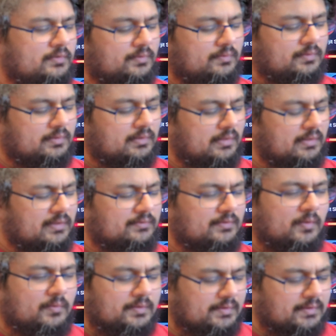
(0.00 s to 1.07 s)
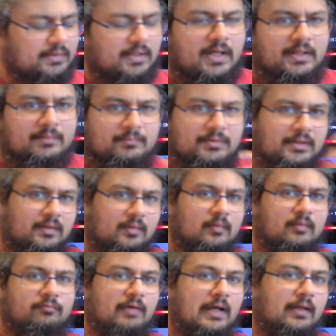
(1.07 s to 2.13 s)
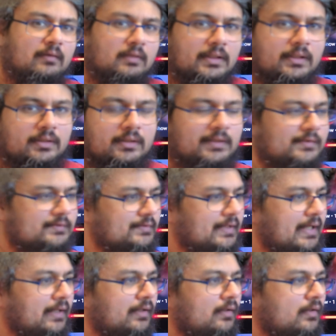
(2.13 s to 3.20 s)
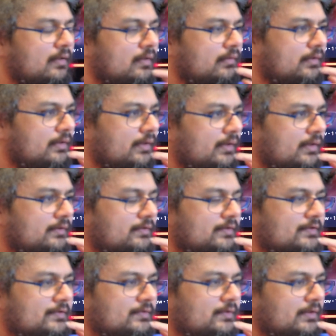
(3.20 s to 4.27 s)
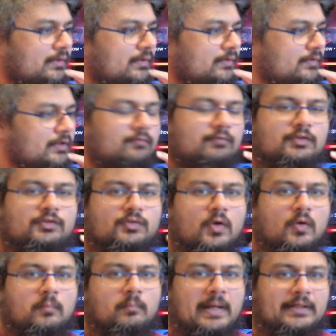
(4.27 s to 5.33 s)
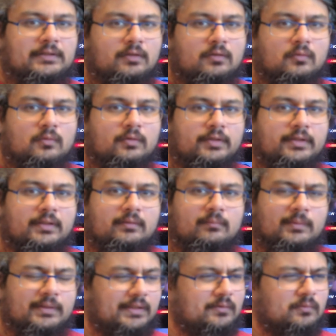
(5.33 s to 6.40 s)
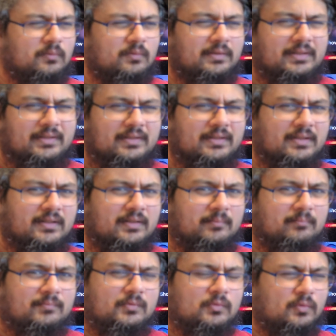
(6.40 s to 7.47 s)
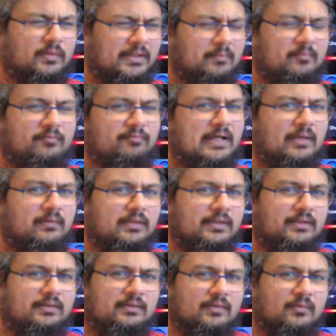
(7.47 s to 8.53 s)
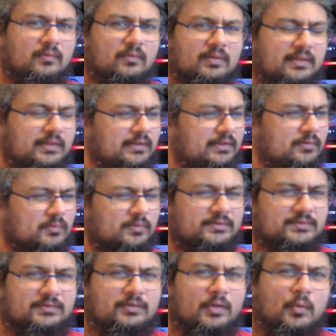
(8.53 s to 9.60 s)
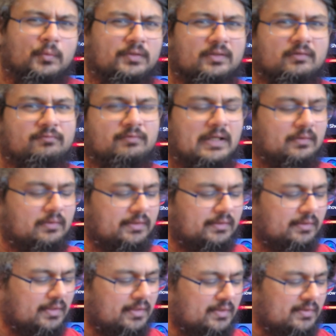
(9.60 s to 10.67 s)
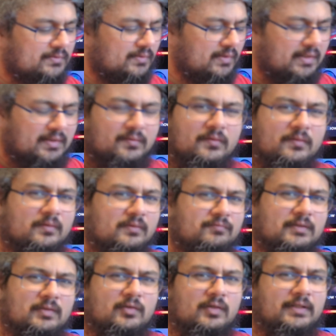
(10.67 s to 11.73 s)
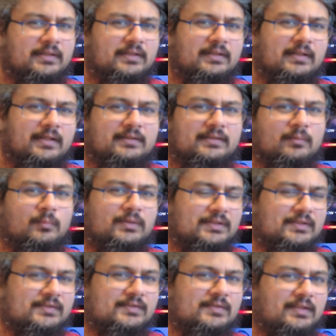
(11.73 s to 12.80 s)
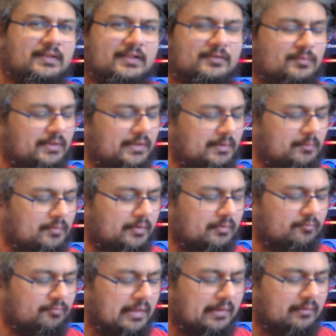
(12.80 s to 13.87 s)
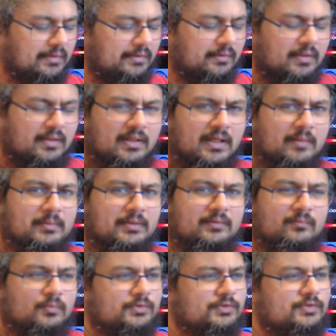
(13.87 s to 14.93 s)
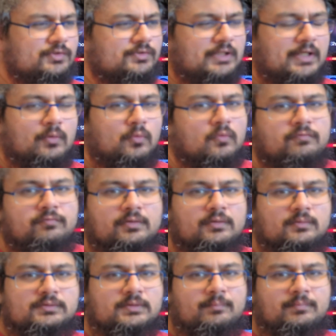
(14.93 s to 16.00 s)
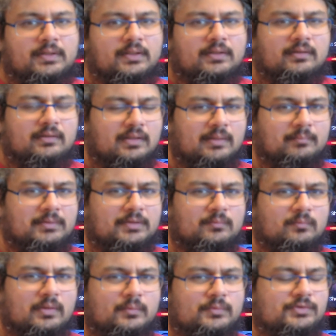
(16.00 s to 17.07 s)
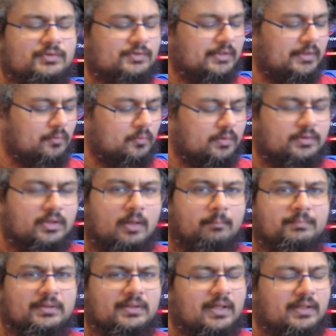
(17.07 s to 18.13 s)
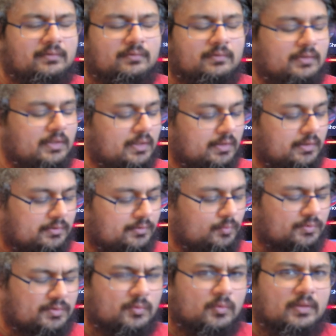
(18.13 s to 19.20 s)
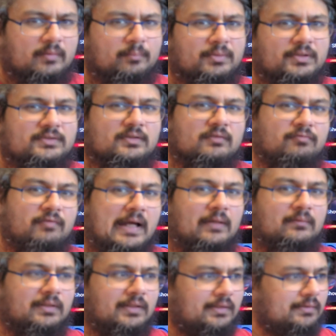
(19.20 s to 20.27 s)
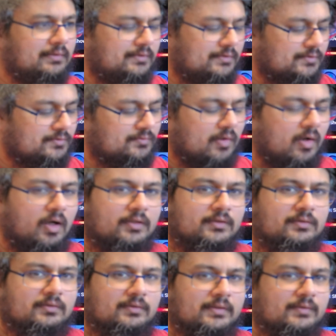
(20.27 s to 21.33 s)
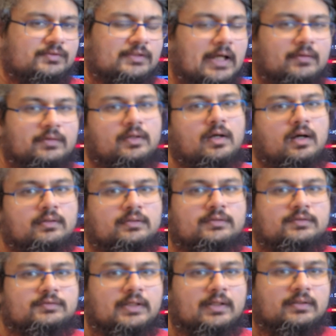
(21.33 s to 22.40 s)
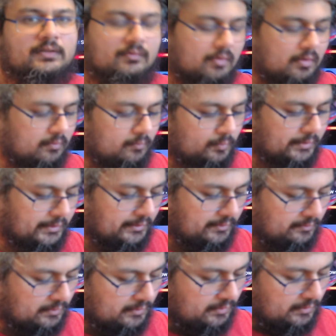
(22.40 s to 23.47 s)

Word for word: Dude, uh, the only thing I'm thinking about foundling is that uh, Disney TV show Mandalorian, where they call uh, call him foundling, or and he calls Yoda foundling. So I don't know if they're trying to connect it with Disney. That's why they keep calling foundling. I mean, wouldn't you just say orphan or something? I mean, why would you say or adopted? I don't know. You wouldn't call that person a foundling. It's just odd. It sounded odd. It sounded weird.